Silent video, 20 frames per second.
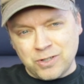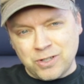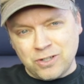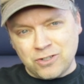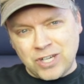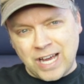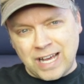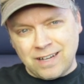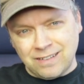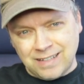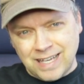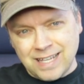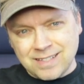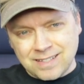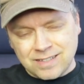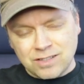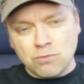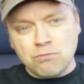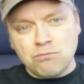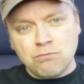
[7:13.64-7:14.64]
your channel
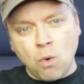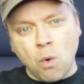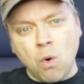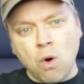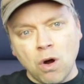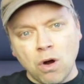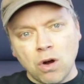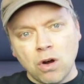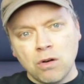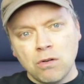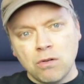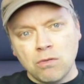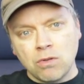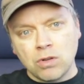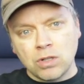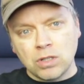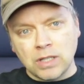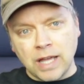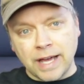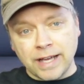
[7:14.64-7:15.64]
gets, the more
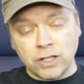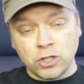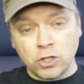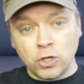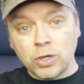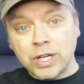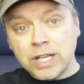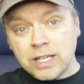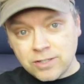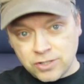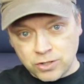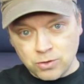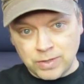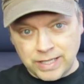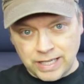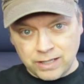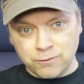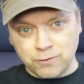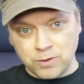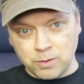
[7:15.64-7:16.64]
like goodies you
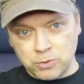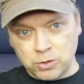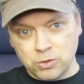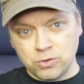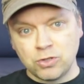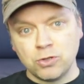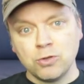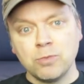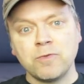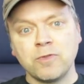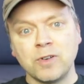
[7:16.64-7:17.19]
get from YouTube.